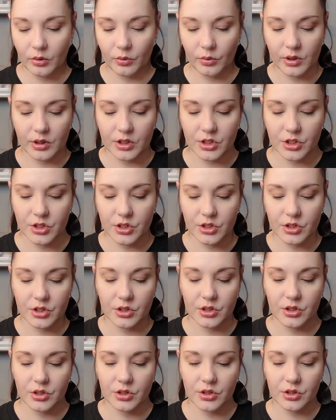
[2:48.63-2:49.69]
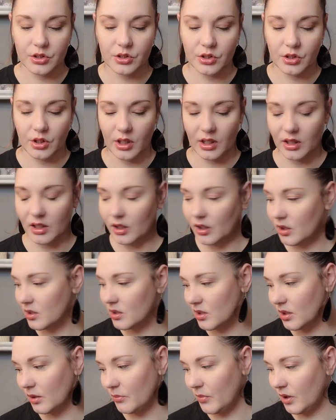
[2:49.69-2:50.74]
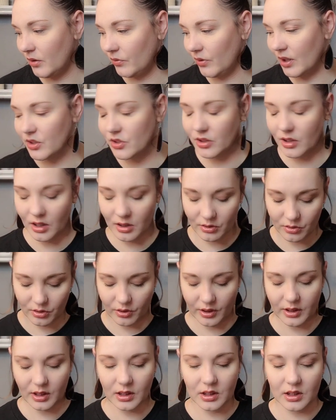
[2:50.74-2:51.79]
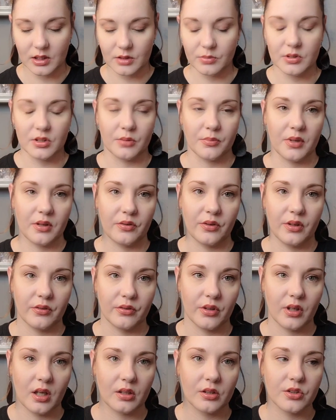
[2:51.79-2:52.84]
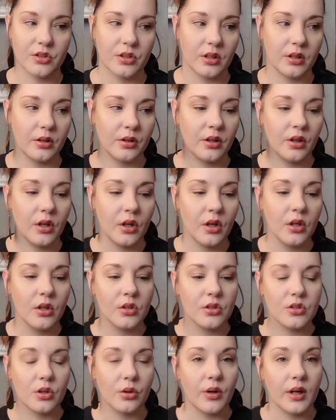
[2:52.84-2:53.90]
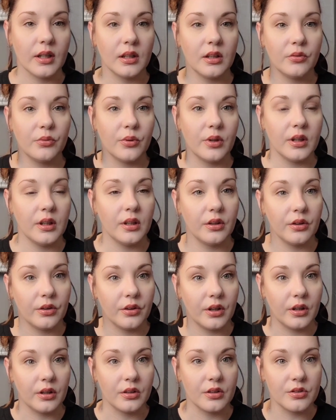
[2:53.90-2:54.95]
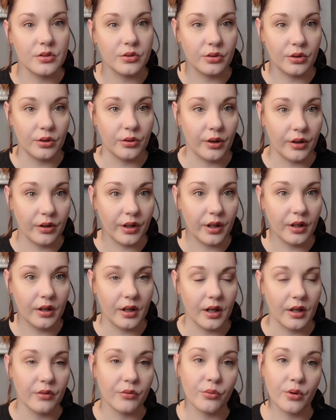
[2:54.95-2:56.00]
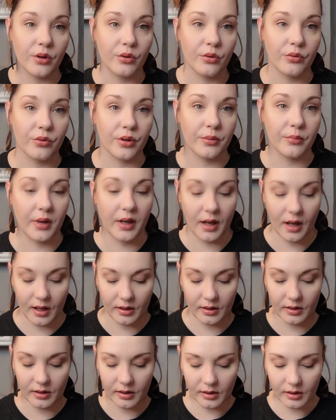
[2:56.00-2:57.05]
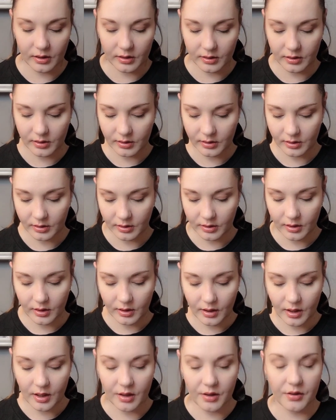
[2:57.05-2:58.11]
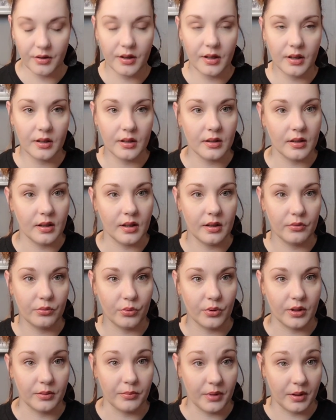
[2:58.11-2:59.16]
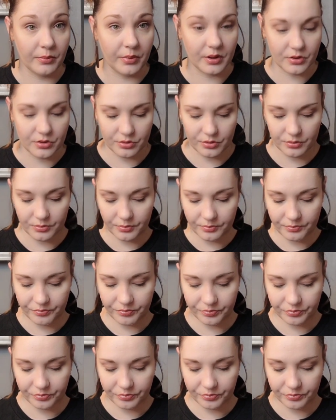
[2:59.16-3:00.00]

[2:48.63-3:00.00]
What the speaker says: Which I think is like my actually, I don't know. I think these ones are my favorite actually. So I leave one here in the studio area. I have one over in my editing area, and then I have one in my bedroom.